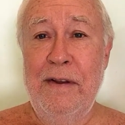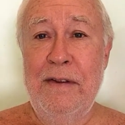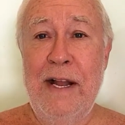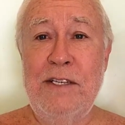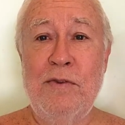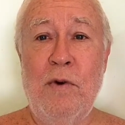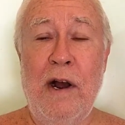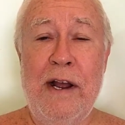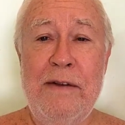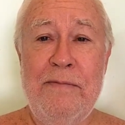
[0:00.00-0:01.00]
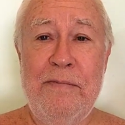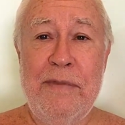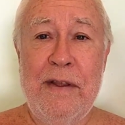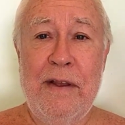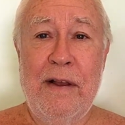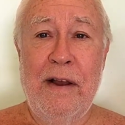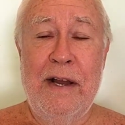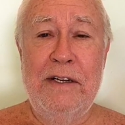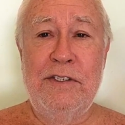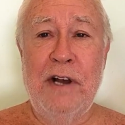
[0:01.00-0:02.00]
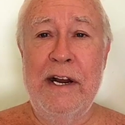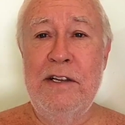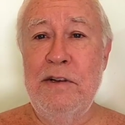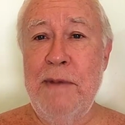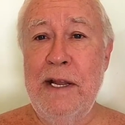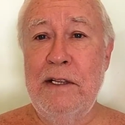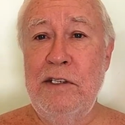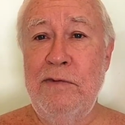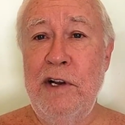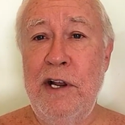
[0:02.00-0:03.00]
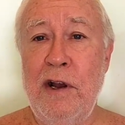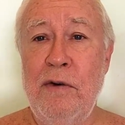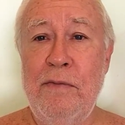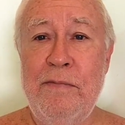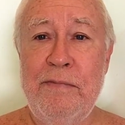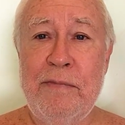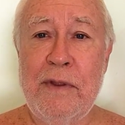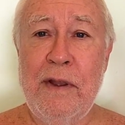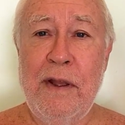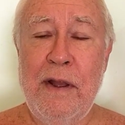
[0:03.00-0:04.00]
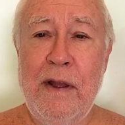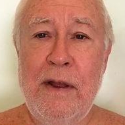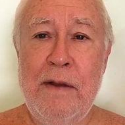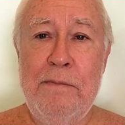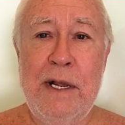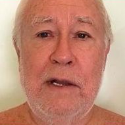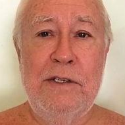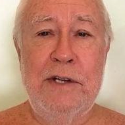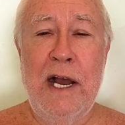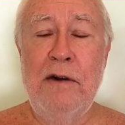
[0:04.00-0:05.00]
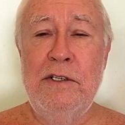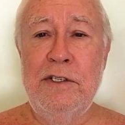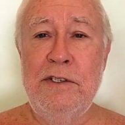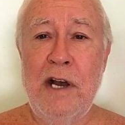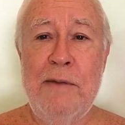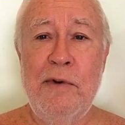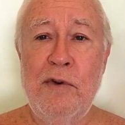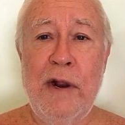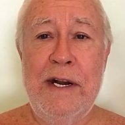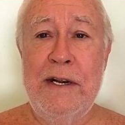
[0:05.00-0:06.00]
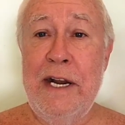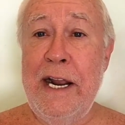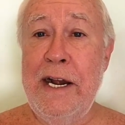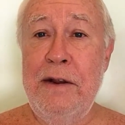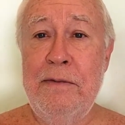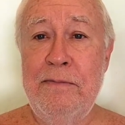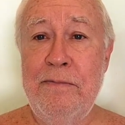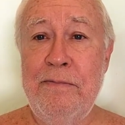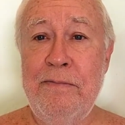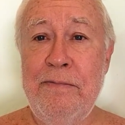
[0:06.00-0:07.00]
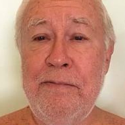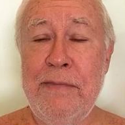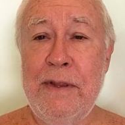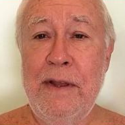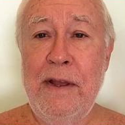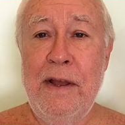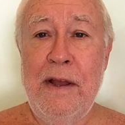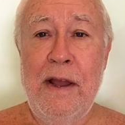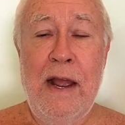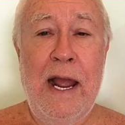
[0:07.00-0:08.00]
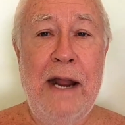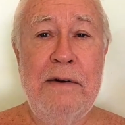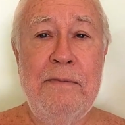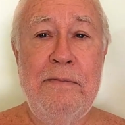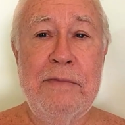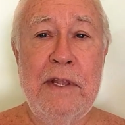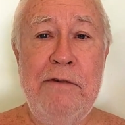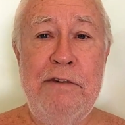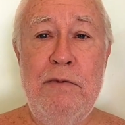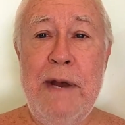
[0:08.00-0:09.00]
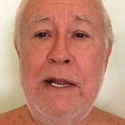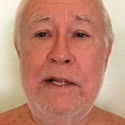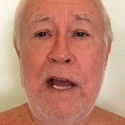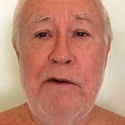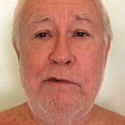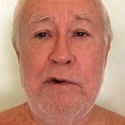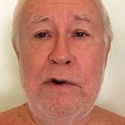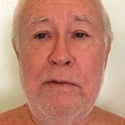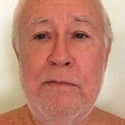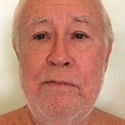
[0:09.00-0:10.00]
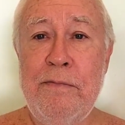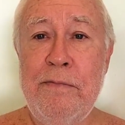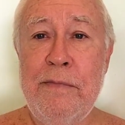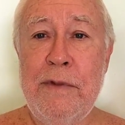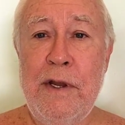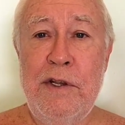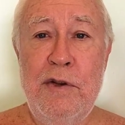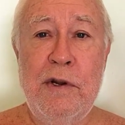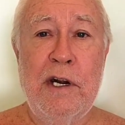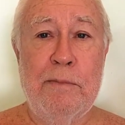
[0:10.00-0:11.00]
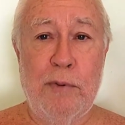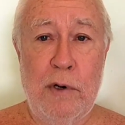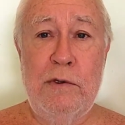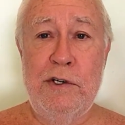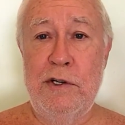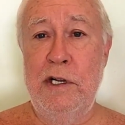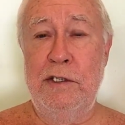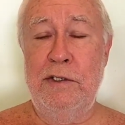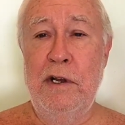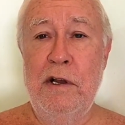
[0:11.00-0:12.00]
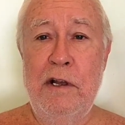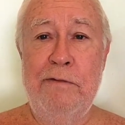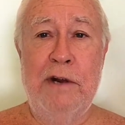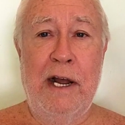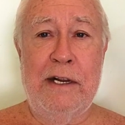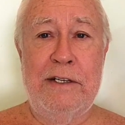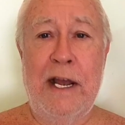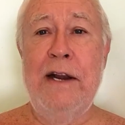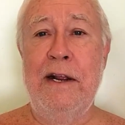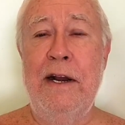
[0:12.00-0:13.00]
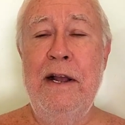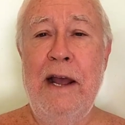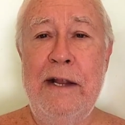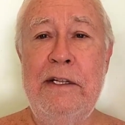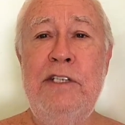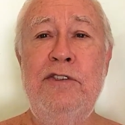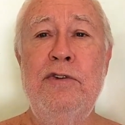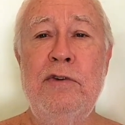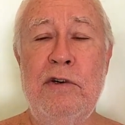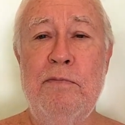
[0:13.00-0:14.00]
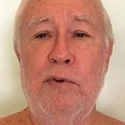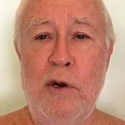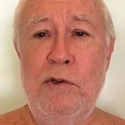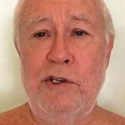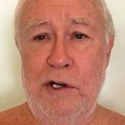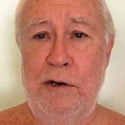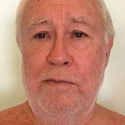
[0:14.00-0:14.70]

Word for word: That's why I decided to make this video, because now is a time of great need. And if you make the effort, you can approach this. If not attain it, at least you can approach it.